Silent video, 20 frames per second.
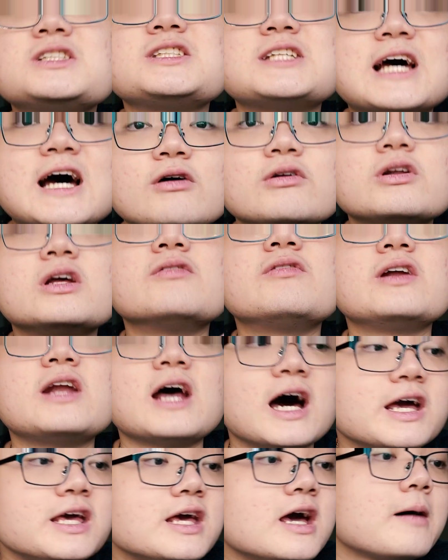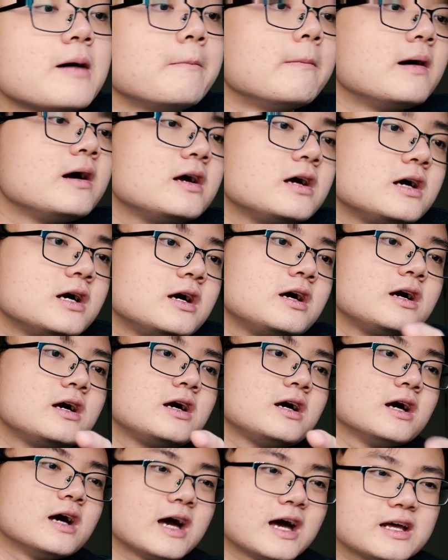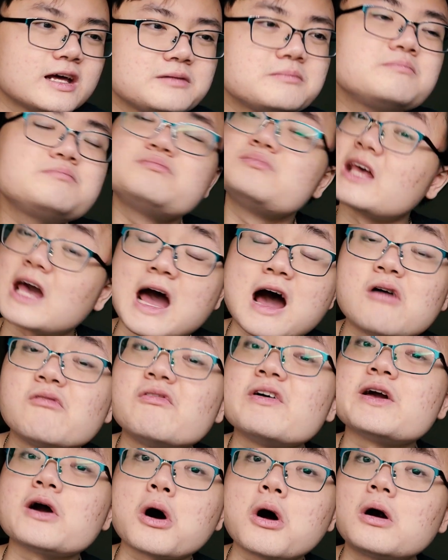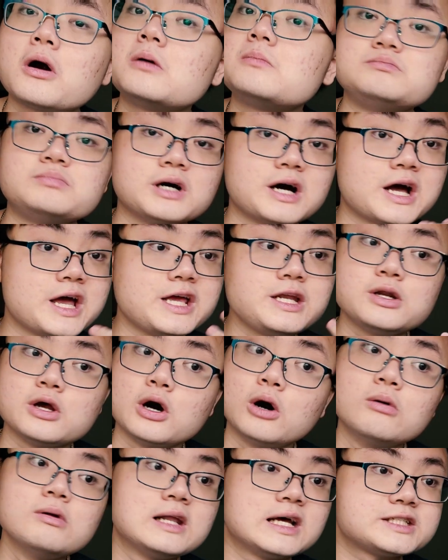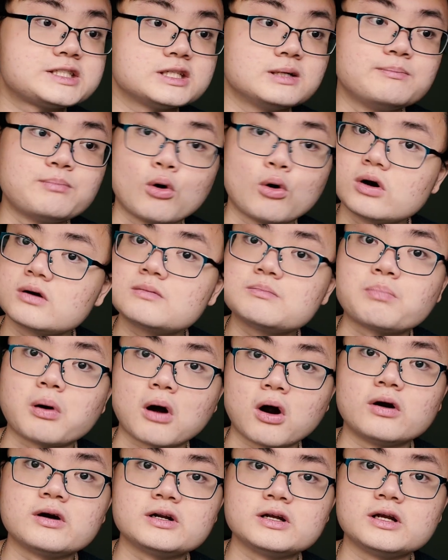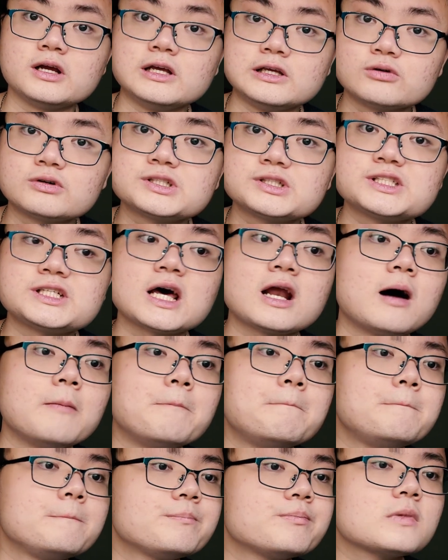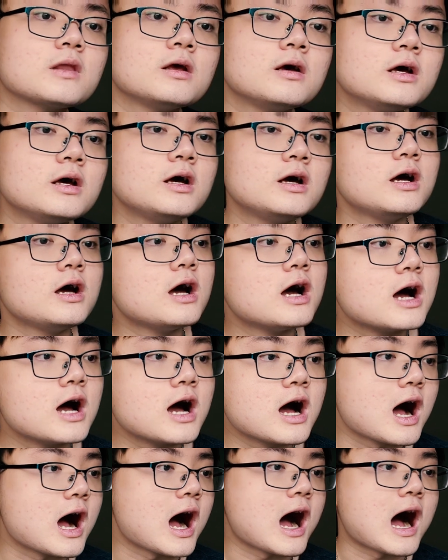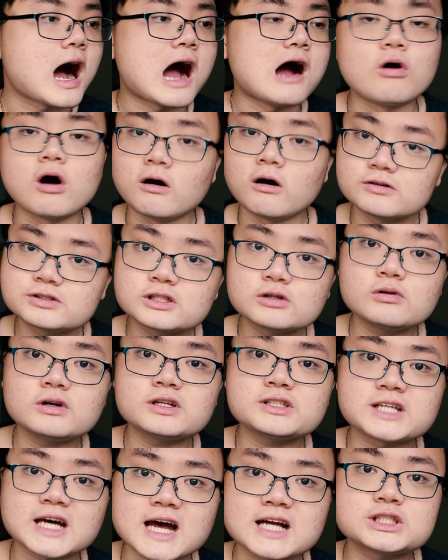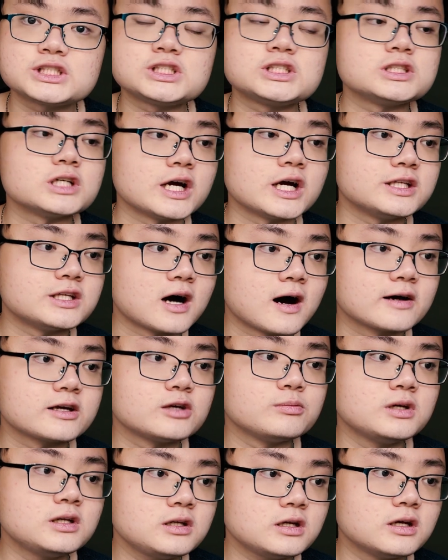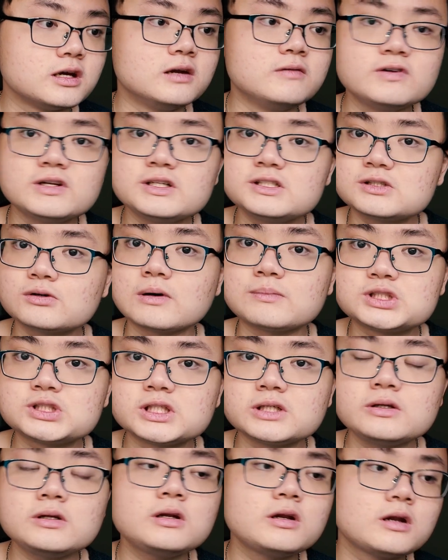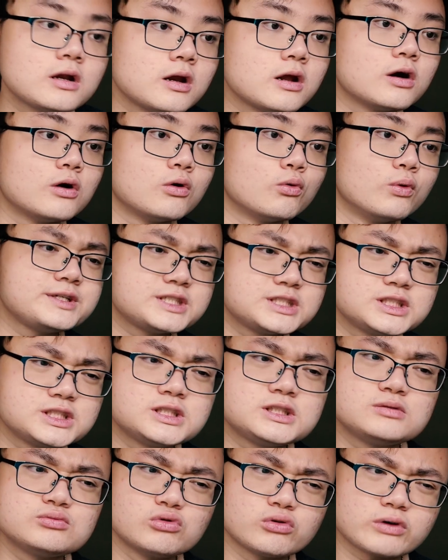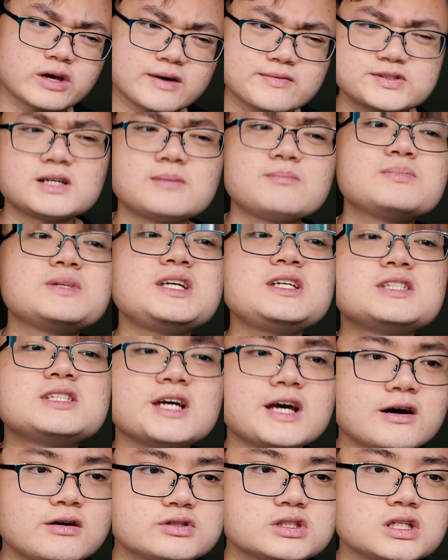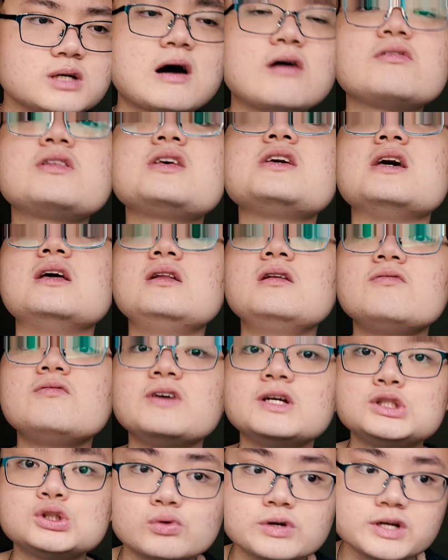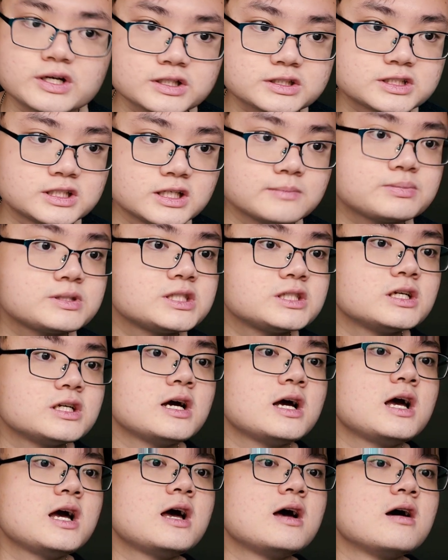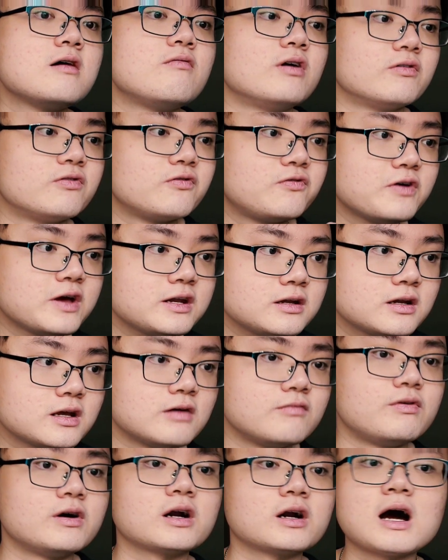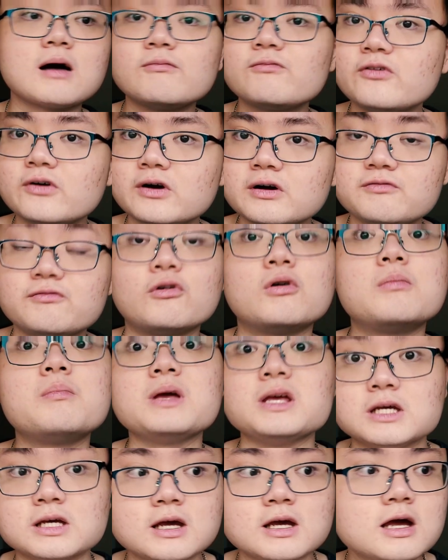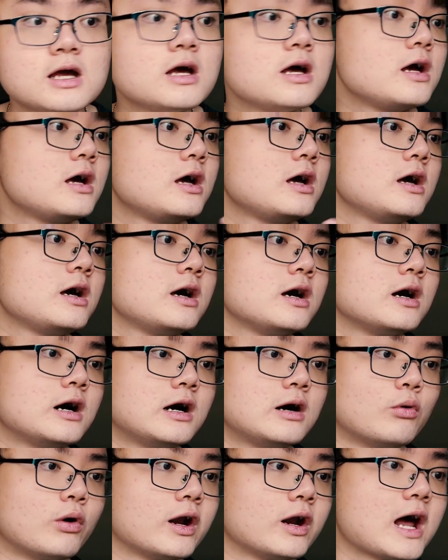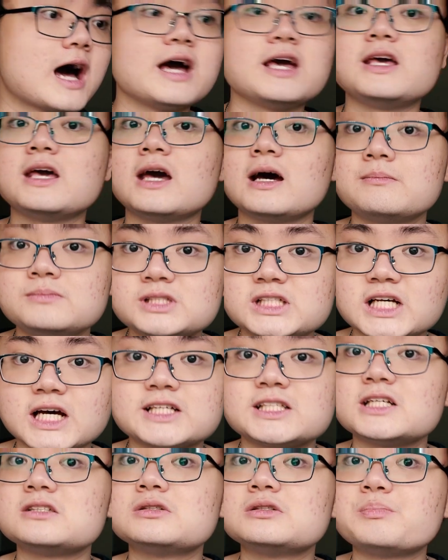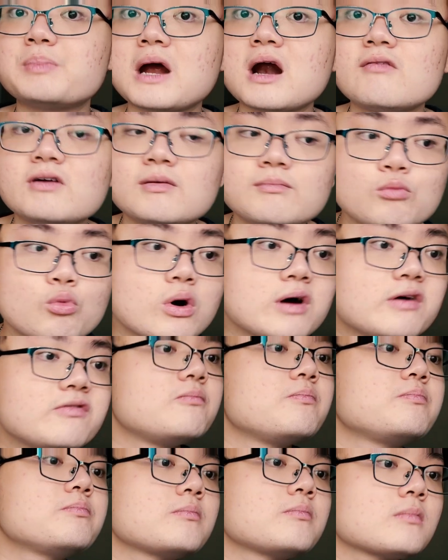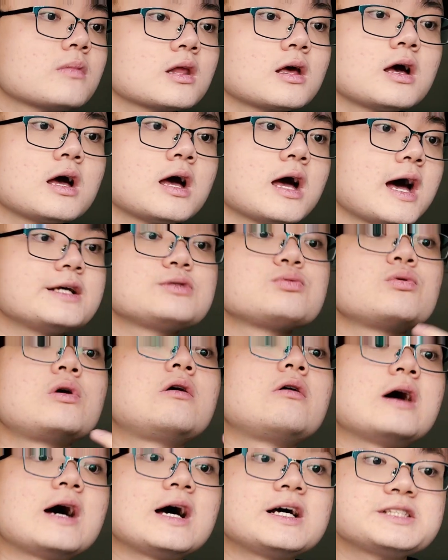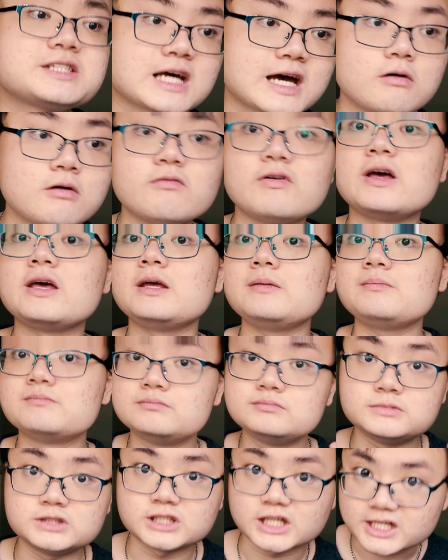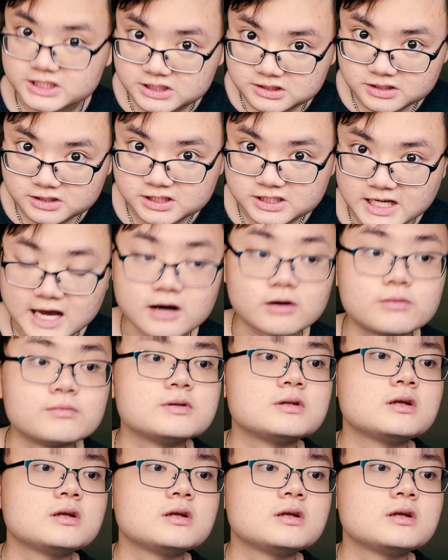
the sound of an IEM and how they are a no less important part in your setup. I'll also attach a document in the description which will give some details about the individual ear tips, their fit and their comfort for me, what IEMs I tend to pair them with, as well as how they change the sound.